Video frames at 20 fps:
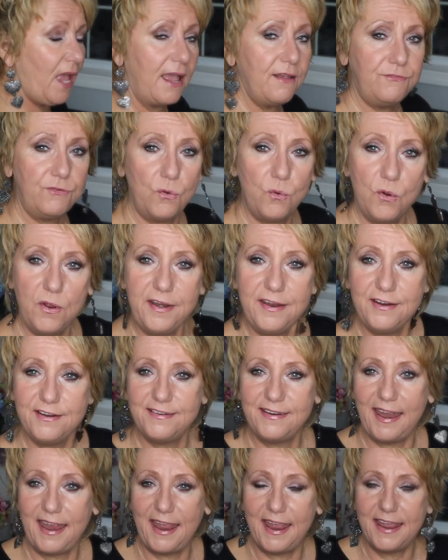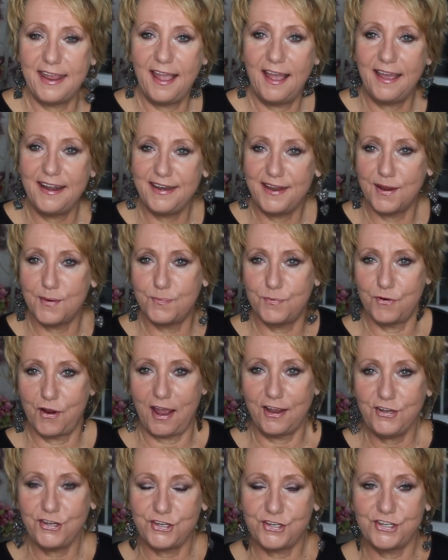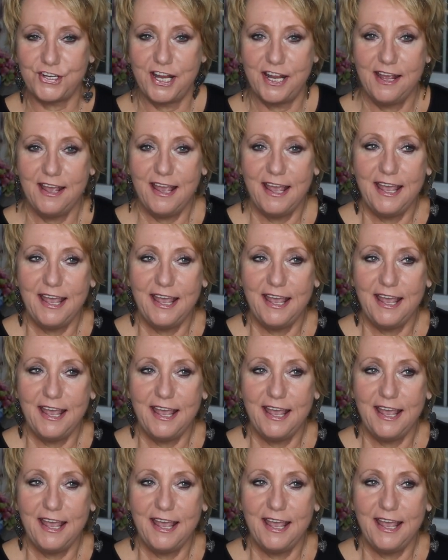I've ordered a hot air brush.